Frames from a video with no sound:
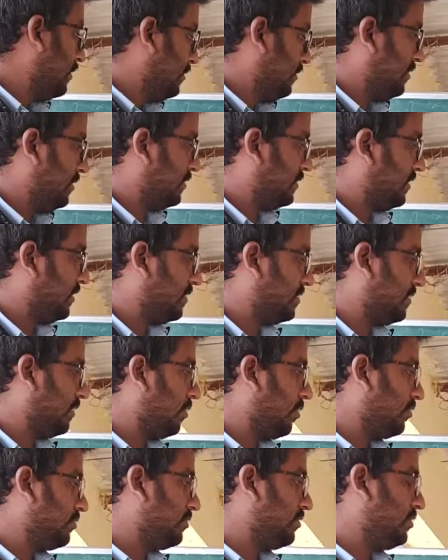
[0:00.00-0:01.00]
This is
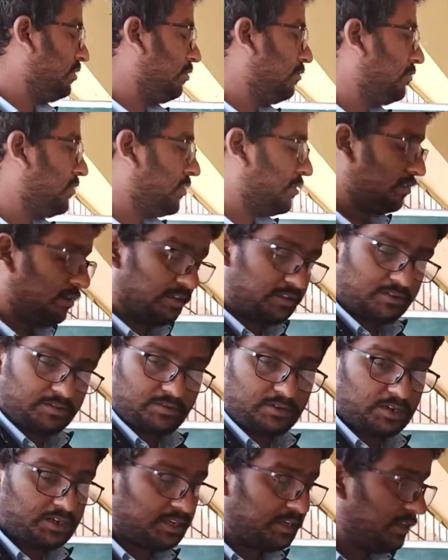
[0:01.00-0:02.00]
longitude which runs
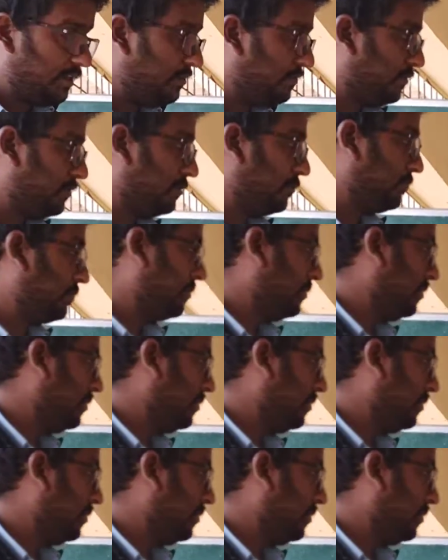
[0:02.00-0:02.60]
vertically from